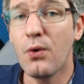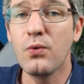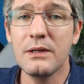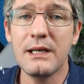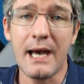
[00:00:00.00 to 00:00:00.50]

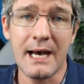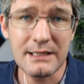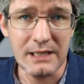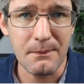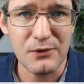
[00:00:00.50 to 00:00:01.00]
only
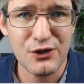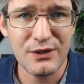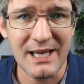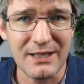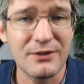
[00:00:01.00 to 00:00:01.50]
add numbers
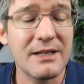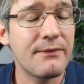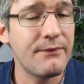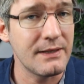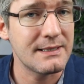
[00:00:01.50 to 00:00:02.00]
together that
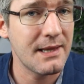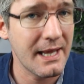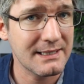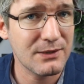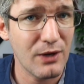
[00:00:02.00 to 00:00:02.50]
fit
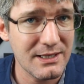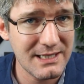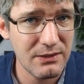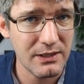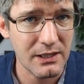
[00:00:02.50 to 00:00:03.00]
that
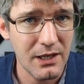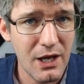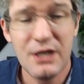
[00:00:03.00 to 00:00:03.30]
criteria.